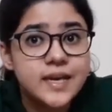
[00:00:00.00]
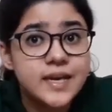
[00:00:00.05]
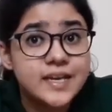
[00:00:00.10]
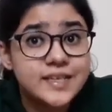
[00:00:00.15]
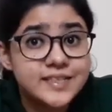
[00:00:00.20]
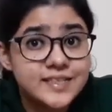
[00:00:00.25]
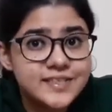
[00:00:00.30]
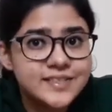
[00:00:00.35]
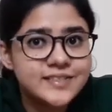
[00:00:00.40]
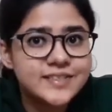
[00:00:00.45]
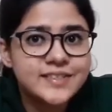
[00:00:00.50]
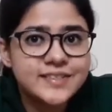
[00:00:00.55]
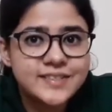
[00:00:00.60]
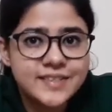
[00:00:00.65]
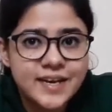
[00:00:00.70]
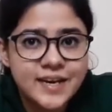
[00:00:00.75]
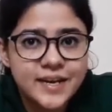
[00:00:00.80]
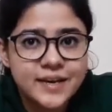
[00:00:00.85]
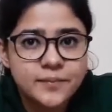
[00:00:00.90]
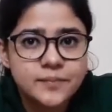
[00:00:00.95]
It is the
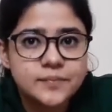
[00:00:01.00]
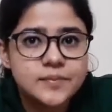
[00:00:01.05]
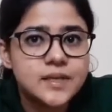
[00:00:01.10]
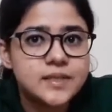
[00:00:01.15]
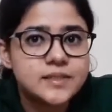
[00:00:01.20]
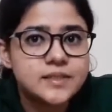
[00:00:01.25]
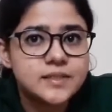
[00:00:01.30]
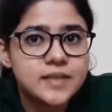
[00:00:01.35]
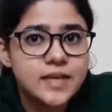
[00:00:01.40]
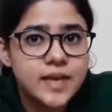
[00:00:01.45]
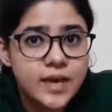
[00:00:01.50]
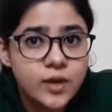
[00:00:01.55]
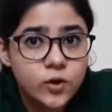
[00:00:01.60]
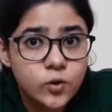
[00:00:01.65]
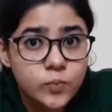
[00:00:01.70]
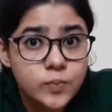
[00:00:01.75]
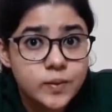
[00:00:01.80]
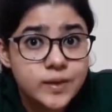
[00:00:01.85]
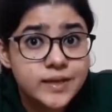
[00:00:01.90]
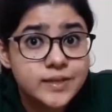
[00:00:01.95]
time that an
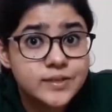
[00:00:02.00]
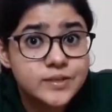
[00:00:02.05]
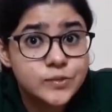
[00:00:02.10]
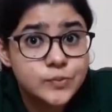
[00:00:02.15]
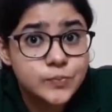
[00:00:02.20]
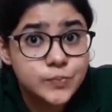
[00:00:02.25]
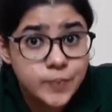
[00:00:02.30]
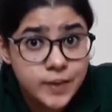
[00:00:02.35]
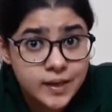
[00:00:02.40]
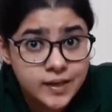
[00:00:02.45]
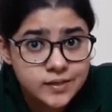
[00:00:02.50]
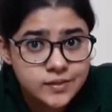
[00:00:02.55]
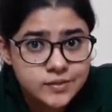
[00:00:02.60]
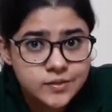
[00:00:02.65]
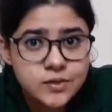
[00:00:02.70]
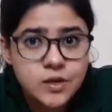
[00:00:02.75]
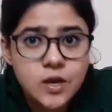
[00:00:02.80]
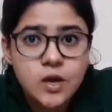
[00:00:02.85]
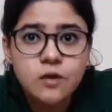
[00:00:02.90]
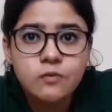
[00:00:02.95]
aeroplane spends